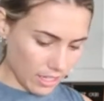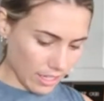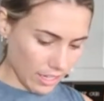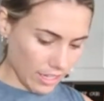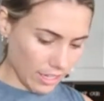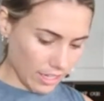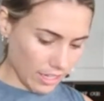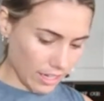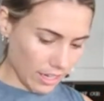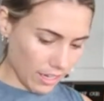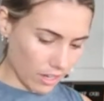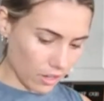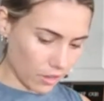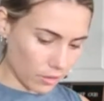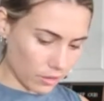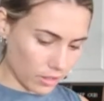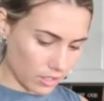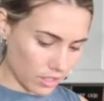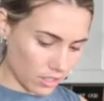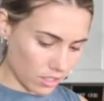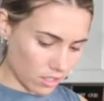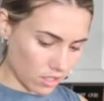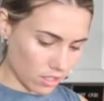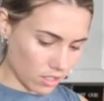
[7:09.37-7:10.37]
And I
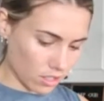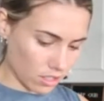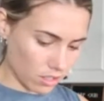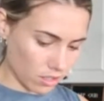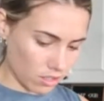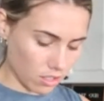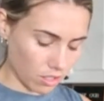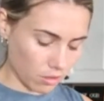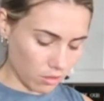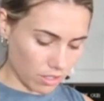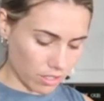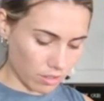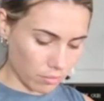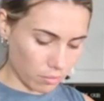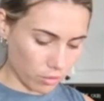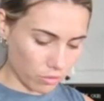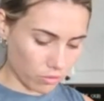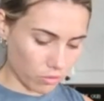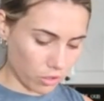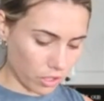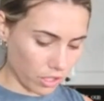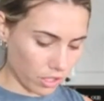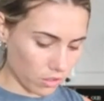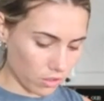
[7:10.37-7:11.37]
always do it
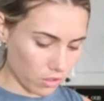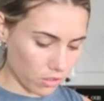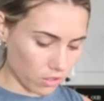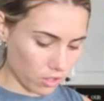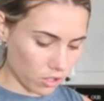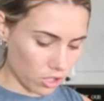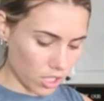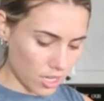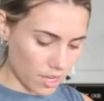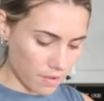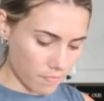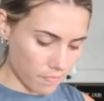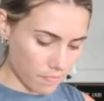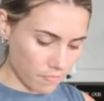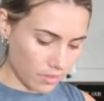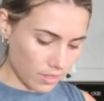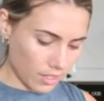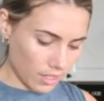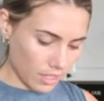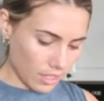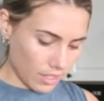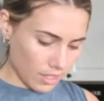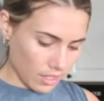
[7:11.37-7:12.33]
before I go to the gym.